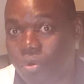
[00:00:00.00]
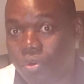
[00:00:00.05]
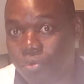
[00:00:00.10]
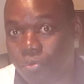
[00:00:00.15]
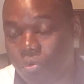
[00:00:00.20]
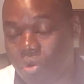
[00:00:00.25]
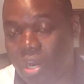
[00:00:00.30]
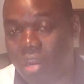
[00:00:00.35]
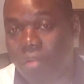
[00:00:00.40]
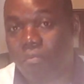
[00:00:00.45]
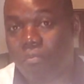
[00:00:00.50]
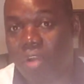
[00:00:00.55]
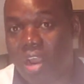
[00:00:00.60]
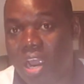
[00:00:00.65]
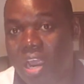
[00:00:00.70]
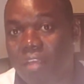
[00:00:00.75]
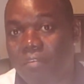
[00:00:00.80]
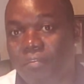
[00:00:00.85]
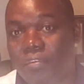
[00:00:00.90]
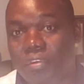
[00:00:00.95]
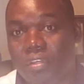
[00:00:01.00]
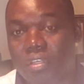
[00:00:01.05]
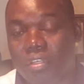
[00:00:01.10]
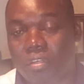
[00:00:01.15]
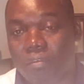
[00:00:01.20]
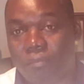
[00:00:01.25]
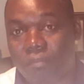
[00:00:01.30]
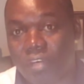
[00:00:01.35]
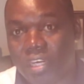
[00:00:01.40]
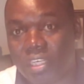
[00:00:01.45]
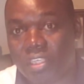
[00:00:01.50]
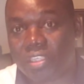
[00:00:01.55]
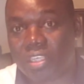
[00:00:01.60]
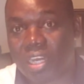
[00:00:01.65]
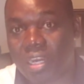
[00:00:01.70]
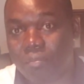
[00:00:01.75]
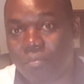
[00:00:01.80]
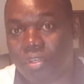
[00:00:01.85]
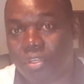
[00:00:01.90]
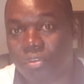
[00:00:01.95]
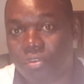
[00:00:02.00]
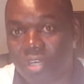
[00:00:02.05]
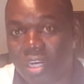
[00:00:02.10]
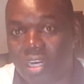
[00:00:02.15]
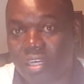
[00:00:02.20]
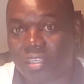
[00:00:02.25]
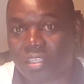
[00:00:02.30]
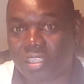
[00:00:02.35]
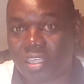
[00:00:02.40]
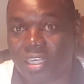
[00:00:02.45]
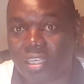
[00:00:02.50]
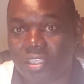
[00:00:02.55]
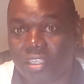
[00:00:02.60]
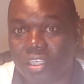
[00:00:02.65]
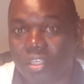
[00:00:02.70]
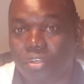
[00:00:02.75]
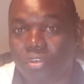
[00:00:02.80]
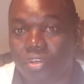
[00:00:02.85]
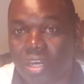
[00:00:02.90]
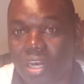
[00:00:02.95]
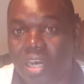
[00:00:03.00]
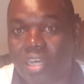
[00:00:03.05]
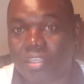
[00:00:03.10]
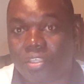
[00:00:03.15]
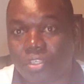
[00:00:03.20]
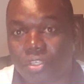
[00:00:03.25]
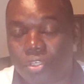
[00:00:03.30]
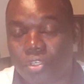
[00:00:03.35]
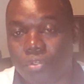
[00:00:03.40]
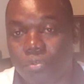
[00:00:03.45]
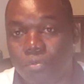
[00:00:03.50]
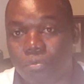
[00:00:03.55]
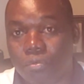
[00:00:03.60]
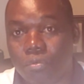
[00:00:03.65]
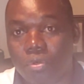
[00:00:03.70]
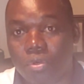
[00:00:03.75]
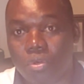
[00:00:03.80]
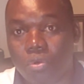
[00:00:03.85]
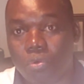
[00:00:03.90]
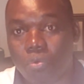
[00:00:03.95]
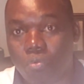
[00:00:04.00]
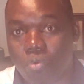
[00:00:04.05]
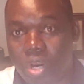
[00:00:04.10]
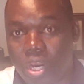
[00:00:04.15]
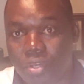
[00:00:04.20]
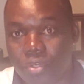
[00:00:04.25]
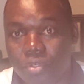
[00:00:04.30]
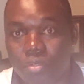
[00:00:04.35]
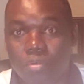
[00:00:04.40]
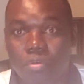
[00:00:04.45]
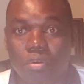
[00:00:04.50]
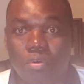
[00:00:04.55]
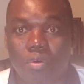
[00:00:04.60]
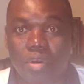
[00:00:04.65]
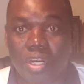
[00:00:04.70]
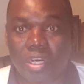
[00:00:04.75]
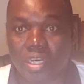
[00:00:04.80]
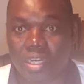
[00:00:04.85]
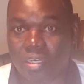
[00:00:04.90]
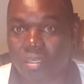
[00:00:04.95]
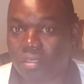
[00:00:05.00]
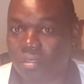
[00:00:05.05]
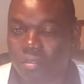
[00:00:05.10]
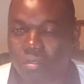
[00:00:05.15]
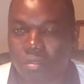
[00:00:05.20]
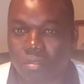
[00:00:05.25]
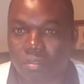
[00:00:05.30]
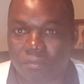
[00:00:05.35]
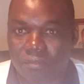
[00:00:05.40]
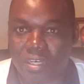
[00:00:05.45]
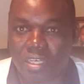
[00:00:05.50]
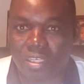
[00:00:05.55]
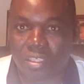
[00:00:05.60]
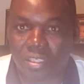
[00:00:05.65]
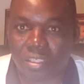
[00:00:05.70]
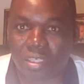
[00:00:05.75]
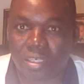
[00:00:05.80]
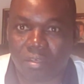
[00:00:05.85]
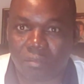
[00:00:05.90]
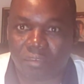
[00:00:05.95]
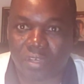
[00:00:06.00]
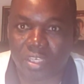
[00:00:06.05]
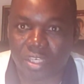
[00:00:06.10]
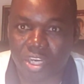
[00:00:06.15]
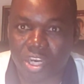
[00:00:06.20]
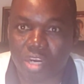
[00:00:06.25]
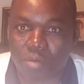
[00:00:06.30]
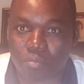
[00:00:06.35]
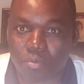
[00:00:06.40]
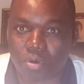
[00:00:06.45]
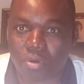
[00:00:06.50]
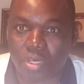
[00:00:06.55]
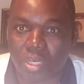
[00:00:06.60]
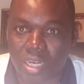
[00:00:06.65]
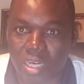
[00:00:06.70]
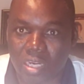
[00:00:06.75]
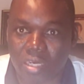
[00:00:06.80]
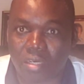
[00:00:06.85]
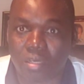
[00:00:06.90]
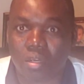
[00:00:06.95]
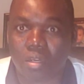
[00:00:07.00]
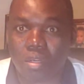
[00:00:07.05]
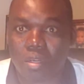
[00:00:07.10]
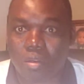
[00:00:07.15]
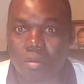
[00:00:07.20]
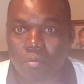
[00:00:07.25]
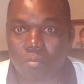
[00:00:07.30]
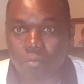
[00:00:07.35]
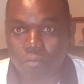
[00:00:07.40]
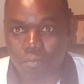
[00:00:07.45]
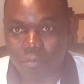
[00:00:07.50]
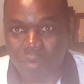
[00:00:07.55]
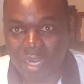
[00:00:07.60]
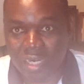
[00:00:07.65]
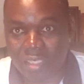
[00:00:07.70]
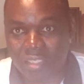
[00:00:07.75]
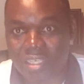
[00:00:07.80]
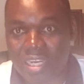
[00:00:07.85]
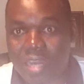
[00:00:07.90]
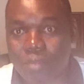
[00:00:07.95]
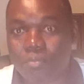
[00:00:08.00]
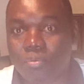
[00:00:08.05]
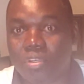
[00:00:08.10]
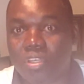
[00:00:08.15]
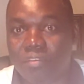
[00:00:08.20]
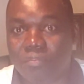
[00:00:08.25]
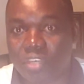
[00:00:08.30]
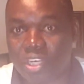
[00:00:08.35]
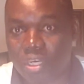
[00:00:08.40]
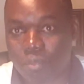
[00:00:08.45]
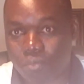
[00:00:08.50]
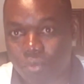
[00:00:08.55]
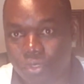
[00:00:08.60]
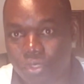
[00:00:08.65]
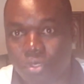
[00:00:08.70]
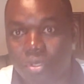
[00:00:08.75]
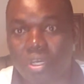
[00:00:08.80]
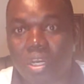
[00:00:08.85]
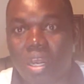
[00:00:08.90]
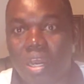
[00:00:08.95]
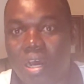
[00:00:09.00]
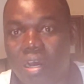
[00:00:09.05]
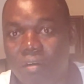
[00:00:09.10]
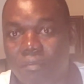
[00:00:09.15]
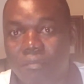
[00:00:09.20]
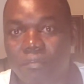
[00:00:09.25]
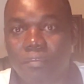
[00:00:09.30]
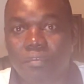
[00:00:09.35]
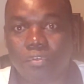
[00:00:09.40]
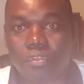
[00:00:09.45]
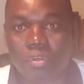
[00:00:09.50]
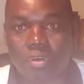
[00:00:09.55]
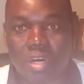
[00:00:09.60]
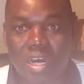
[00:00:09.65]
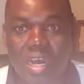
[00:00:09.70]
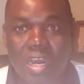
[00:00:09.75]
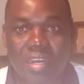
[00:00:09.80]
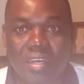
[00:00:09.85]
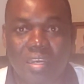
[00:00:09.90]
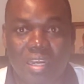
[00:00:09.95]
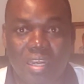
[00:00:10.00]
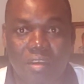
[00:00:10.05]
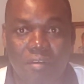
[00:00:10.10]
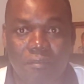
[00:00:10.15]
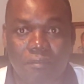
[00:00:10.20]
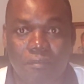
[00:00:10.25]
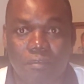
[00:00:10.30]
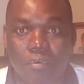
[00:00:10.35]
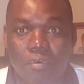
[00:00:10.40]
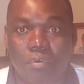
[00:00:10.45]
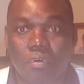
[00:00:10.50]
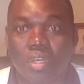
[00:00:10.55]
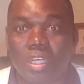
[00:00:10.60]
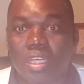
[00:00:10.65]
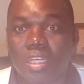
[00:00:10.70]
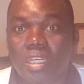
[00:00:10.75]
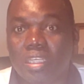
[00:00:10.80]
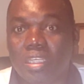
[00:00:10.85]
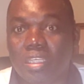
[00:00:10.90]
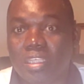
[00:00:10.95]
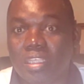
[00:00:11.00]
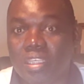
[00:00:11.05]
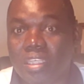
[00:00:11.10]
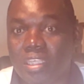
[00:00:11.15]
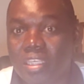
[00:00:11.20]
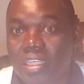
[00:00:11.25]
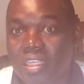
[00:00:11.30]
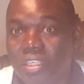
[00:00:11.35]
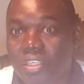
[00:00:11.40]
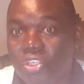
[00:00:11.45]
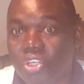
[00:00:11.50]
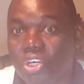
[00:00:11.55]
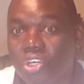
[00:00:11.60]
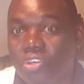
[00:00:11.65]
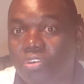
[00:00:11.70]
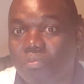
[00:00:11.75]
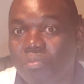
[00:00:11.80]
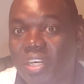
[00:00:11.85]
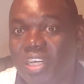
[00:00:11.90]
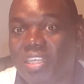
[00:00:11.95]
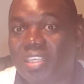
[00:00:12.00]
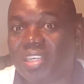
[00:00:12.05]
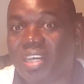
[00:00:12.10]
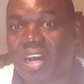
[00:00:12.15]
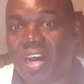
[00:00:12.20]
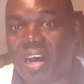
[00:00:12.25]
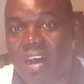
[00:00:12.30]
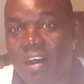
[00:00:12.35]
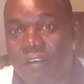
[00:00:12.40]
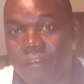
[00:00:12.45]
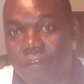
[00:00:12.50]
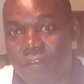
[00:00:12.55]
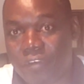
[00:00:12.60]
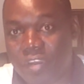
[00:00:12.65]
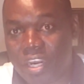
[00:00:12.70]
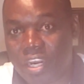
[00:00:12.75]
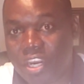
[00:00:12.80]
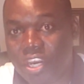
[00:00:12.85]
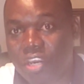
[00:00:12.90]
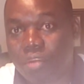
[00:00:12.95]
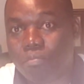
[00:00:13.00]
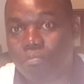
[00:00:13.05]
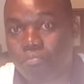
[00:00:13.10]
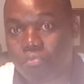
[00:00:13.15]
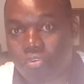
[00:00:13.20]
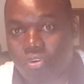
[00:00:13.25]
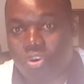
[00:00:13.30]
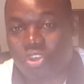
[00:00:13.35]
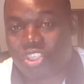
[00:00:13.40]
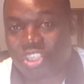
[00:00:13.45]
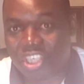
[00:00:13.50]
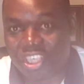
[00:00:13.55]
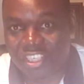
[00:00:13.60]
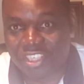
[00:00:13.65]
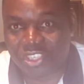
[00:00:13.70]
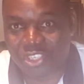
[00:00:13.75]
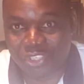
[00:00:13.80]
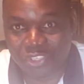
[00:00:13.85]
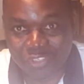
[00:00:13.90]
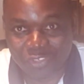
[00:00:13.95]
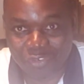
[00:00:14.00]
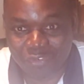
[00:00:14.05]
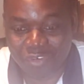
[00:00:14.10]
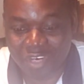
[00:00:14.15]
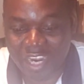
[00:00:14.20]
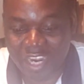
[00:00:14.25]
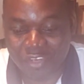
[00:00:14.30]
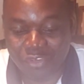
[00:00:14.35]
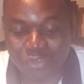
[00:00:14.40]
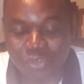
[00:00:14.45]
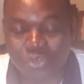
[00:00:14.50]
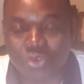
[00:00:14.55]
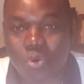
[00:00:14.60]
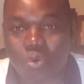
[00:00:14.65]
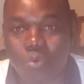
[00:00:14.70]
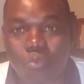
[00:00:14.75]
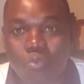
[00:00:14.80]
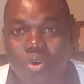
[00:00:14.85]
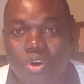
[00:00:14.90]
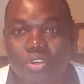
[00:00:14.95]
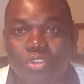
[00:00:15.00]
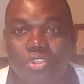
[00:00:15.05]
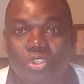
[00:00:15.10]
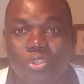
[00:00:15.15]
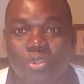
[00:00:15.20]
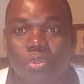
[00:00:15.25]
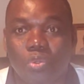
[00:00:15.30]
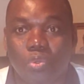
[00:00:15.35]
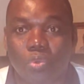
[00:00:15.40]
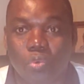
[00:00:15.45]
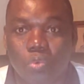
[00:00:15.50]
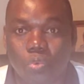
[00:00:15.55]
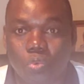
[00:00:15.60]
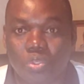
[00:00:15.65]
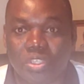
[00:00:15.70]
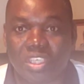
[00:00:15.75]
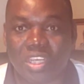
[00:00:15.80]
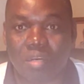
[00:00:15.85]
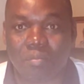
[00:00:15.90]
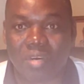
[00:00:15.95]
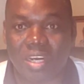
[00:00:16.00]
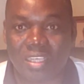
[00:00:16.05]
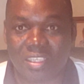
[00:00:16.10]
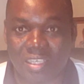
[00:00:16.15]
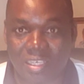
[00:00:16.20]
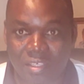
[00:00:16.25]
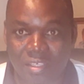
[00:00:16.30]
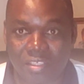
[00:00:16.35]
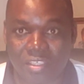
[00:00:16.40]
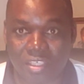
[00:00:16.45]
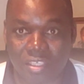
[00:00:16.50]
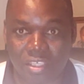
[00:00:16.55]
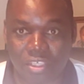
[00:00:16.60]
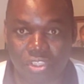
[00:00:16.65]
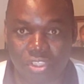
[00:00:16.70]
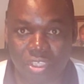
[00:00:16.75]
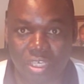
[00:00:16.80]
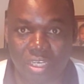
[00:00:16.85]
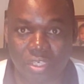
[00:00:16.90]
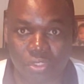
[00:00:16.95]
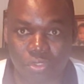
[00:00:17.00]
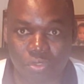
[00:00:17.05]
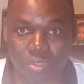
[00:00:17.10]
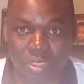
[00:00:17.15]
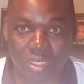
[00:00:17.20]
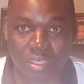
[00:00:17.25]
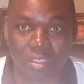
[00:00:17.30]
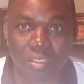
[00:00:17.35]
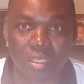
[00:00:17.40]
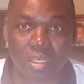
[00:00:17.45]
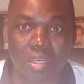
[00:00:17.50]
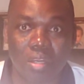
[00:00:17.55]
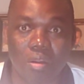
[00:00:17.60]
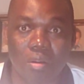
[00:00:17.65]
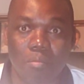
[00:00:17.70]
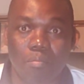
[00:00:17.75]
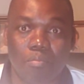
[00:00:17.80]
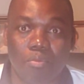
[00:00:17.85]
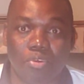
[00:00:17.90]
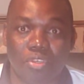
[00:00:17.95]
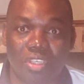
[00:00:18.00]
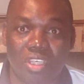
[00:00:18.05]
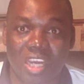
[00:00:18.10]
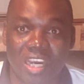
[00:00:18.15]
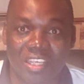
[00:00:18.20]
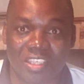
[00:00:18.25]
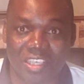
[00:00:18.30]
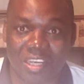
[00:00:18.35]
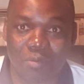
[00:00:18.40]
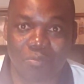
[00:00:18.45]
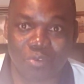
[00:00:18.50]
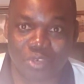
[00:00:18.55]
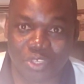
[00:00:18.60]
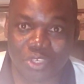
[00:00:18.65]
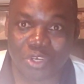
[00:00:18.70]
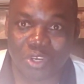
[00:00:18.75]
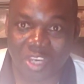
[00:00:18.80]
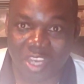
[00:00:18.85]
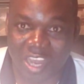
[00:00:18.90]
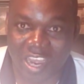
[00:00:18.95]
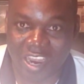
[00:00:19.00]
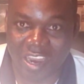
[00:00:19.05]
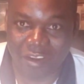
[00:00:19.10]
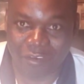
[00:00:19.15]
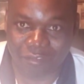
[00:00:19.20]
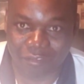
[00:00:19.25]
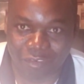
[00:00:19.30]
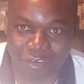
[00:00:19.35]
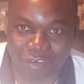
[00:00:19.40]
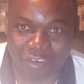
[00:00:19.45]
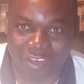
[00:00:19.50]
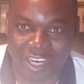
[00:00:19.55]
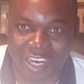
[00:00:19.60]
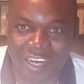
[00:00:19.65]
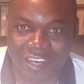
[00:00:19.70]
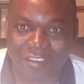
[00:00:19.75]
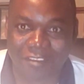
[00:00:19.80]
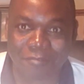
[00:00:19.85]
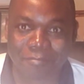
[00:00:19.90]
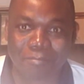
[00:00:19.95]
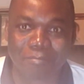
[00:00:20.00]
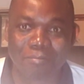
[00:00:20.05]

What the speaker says: when you arrive the first time in the United States, they're going to ask you where you're going and those funny stuff at the airport. And by the time you leave the airport, you're going to have your I-94. These documents are very important to you, and you don't want to lose them as an international student. Protect them with your life, right?